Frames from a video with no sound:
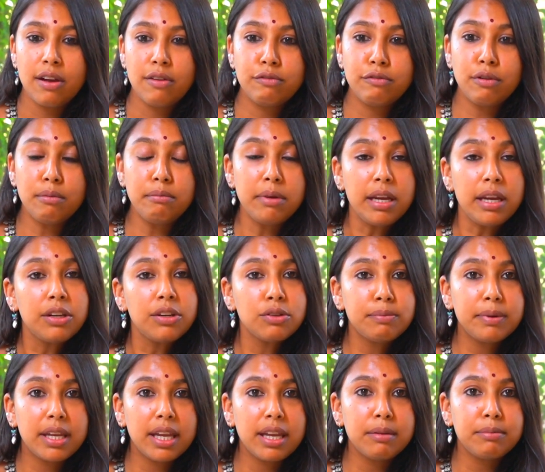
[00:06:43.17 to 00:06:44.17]
for me to
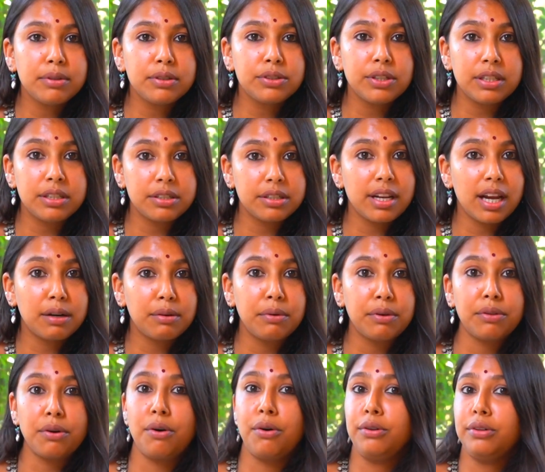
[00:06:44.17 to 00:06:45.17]
be able to interact
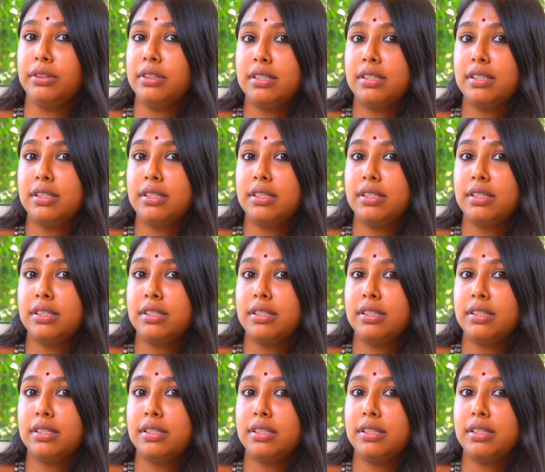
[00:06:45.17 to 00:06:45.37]
with all the